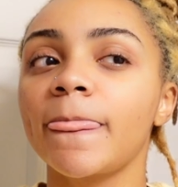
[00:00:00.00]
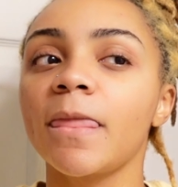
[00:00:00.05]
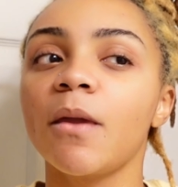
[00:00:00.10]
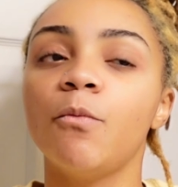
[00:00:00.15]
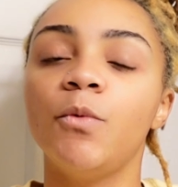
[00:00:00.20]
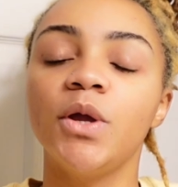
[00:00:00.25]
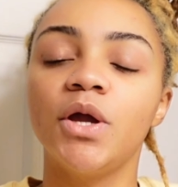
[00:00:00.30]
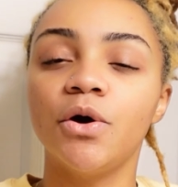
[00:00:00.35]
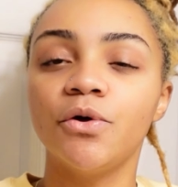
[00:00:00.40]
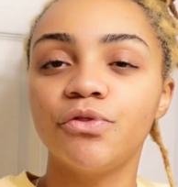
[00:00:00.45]

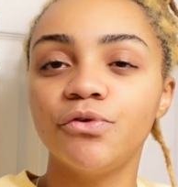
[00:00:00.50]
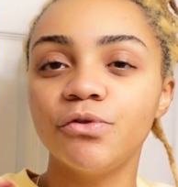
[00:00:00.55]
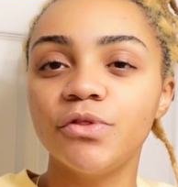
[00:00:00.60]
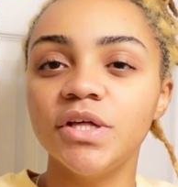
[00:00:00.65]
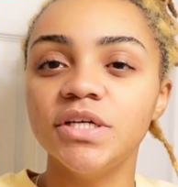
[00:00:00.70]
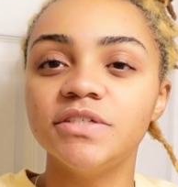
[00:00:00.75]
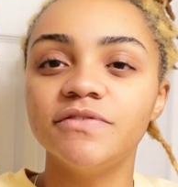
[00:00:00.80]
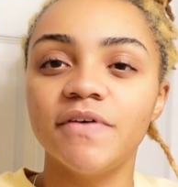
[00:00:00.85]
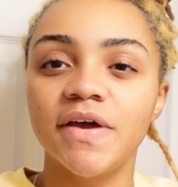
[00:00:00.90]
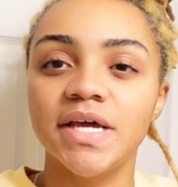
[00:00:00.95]
we go through
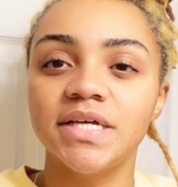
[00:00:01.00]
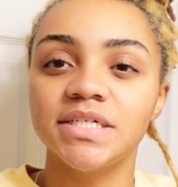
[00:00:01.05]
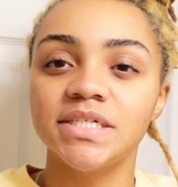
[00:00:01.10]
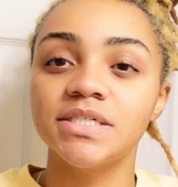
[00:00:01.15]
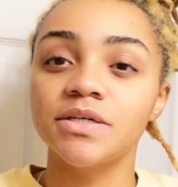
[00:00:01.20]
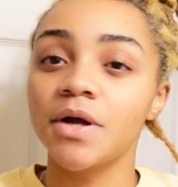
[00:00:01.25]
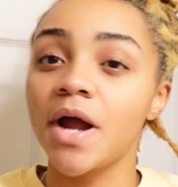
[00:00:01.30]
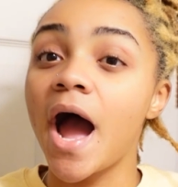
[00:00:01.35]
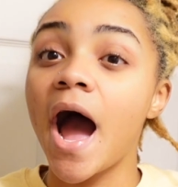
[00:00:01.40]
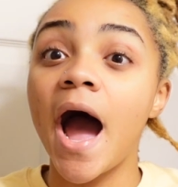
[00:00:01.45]
these phases,
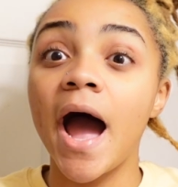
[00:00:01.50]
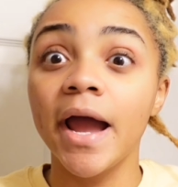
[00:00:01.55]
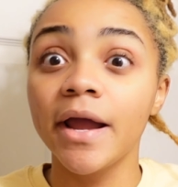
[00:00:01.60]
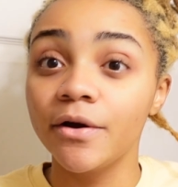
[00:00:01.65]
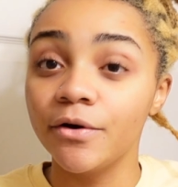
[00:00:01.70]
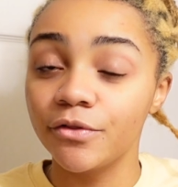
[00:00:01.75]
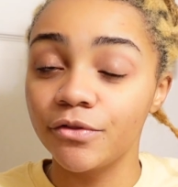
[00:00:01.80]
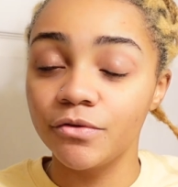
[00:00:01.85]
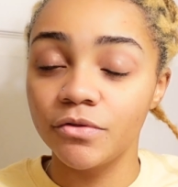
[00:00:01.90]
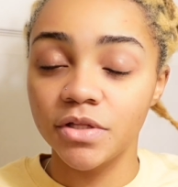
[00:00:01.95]
or I
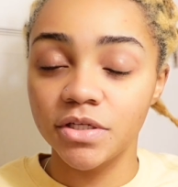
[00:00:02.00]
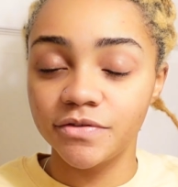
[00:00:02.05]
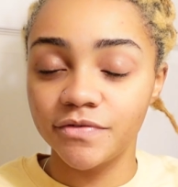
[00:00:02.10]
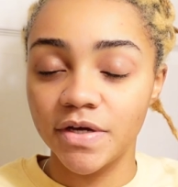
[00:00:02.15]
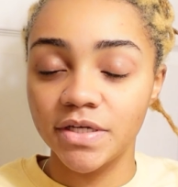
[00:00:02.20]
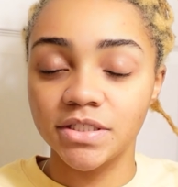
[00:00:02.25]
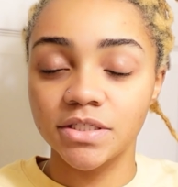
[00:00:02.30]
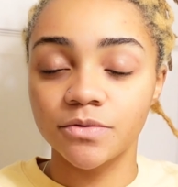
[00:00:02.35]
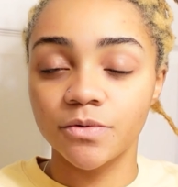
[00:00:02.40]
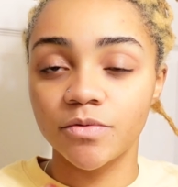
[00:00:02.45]
go through these
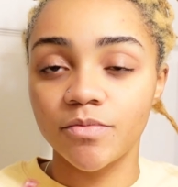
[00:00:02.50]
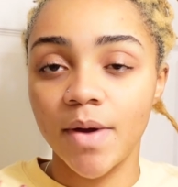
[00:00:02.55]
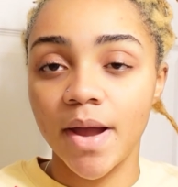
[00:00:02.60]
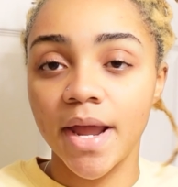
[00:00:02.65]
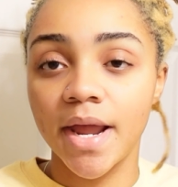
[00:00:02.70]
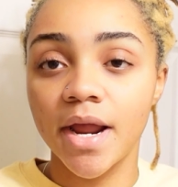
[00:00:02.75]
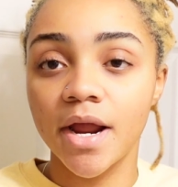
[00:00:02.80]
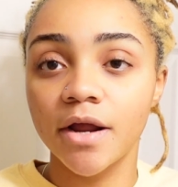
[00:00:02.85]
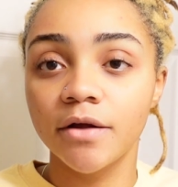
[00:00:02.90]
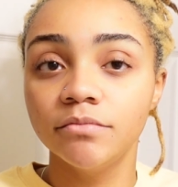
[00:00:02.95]
phases with my
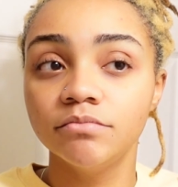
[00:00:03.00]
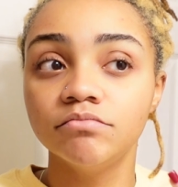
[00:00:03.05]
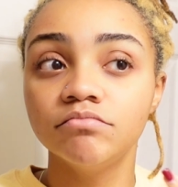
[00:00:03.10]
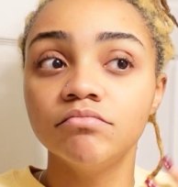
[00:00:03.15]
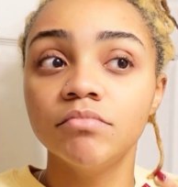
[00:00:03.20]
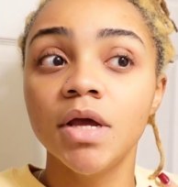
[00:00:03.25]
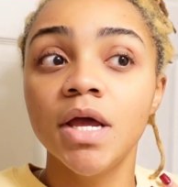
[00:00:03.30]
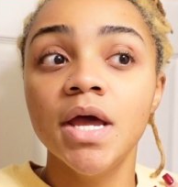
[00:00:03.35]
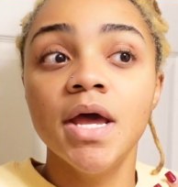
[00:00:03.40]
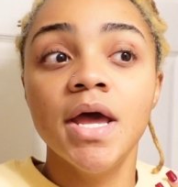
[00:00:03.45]
hair,
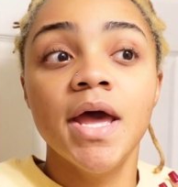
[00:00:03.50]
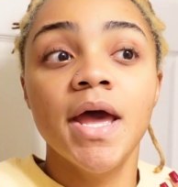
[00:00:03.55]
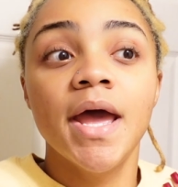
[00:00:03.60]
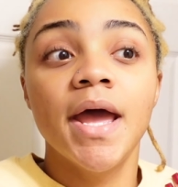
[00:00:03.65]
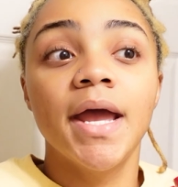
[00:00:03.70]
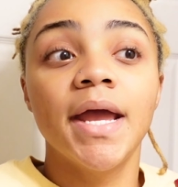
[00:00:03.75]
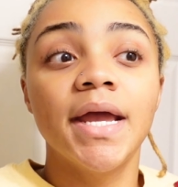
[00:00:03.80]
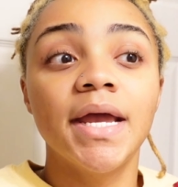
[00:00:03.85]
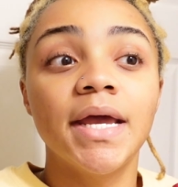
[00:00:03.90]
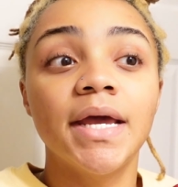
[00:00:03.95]

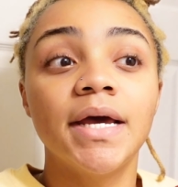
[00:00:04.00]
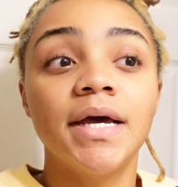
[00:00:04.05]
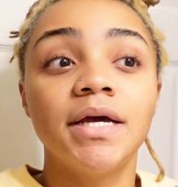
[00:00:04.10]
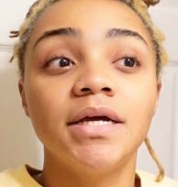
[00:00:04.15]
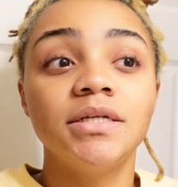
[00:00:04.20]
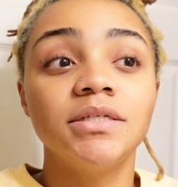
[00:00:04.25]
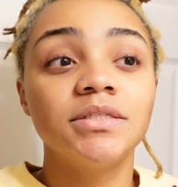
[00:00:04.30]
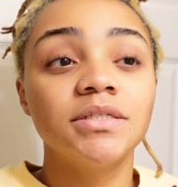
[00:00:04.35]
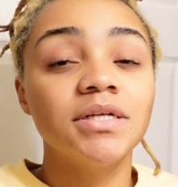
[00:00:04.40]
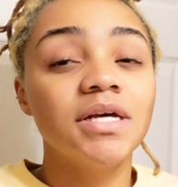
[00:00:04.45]

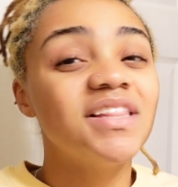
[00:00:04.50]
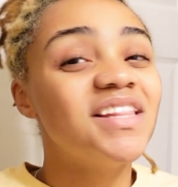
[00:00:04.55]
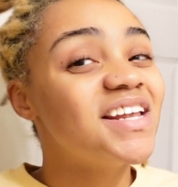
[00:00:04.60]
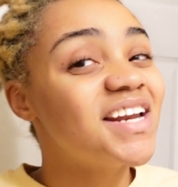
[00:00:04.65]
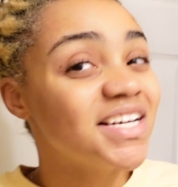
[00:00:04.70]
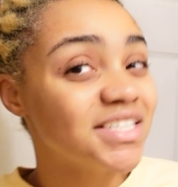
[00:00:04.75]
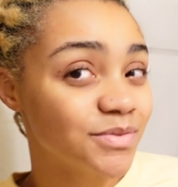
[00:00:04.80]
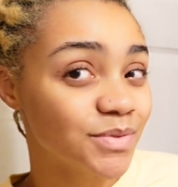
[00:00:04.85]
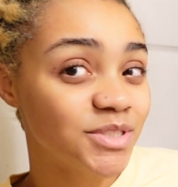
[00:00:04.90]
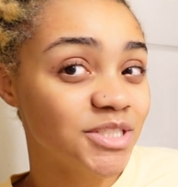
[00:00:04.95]
and then I
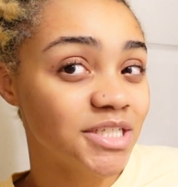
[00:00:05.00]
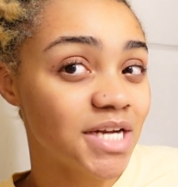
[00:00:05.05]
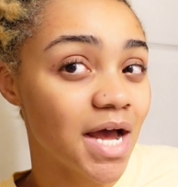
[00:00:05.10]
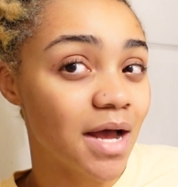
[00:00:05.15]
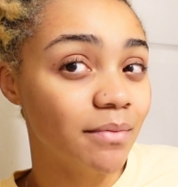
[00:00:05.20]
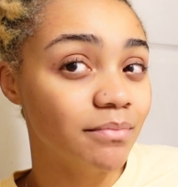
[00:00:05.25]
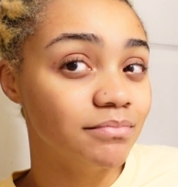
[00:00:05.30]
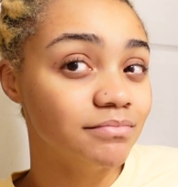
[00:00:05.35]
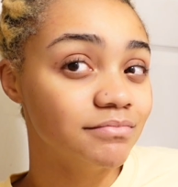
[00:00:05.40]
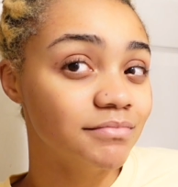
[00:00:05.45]
switch it
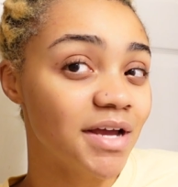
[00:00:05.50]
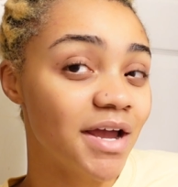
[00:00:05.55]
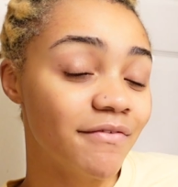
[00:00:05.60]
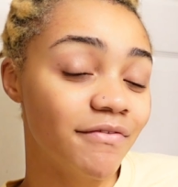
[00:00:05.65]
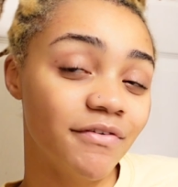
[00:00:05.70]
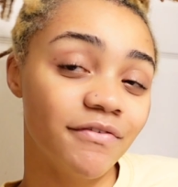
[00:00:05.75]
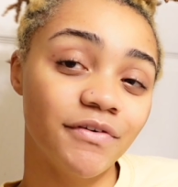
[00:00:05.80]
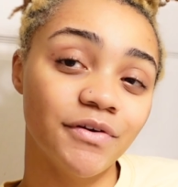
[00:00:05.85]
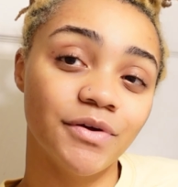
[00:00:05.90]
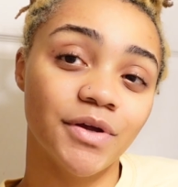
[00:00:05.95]
up
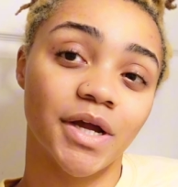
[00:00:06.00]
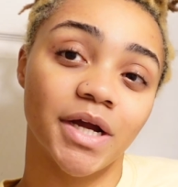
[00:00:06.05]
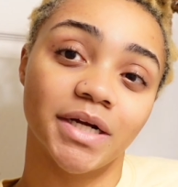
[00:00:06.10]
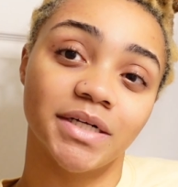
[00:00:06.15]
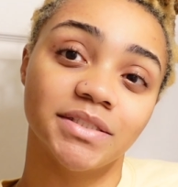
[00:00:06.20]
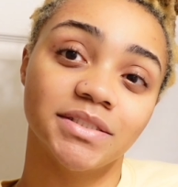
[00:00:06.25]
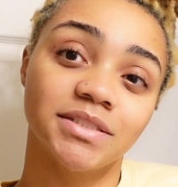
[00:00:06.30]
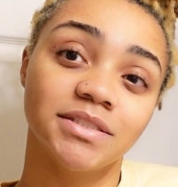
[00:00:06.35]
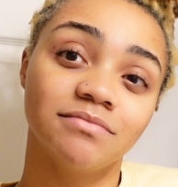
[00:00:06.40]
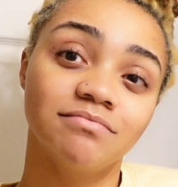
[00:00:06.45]
every few
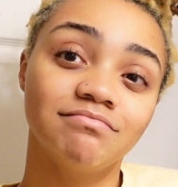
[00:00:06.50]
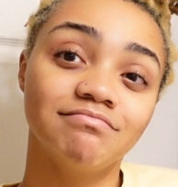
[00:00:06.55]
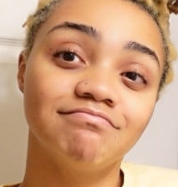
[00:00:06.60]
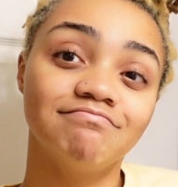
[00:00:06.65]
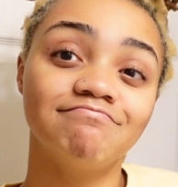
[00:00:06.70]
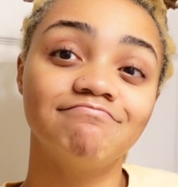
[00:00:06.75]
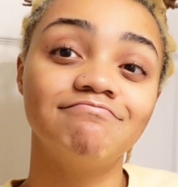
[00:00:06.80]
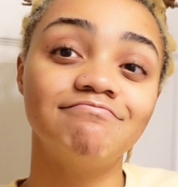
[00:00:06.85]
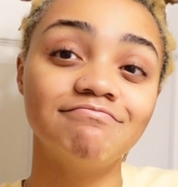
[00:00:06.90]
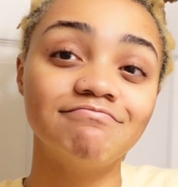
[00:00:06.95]
years.
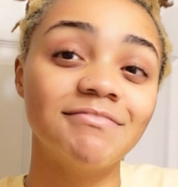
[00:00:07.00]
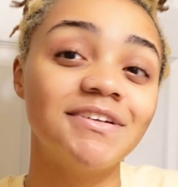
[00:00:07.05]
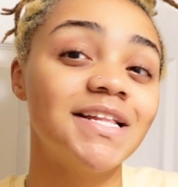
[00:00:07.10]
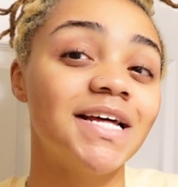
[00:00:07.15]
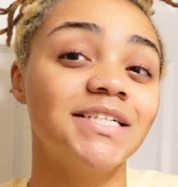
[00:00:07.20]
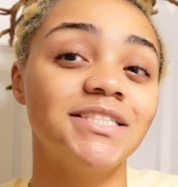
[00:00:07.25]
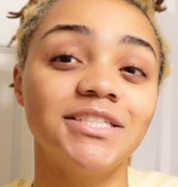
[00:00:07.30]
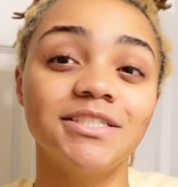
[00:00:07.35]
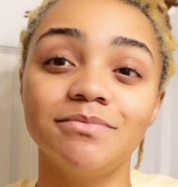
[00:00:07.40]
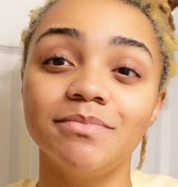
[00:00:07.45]
And
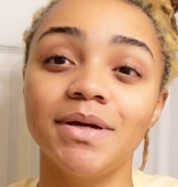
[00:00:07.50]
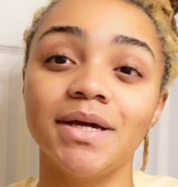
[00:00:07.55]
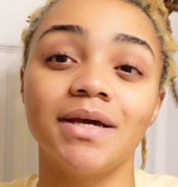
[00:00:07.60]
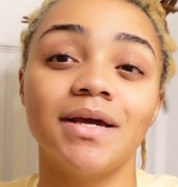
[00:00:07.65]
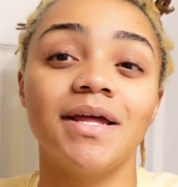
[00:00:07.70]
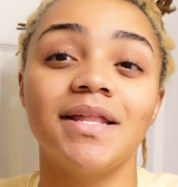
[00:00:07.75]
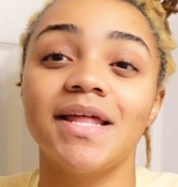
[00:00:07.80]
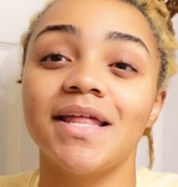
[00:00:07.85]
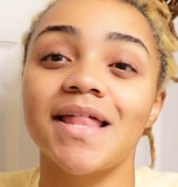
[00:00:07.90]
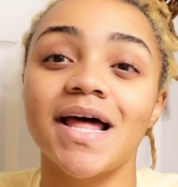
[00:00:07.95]
that's just me.
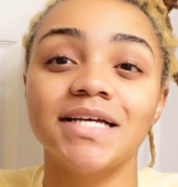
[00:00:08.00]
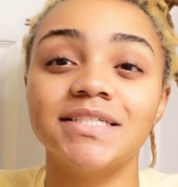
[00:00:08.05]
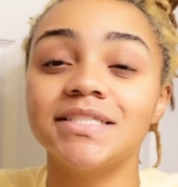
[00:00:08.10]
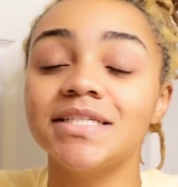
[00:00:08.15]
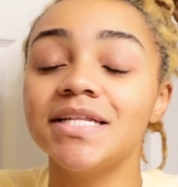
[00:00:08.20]
And then that's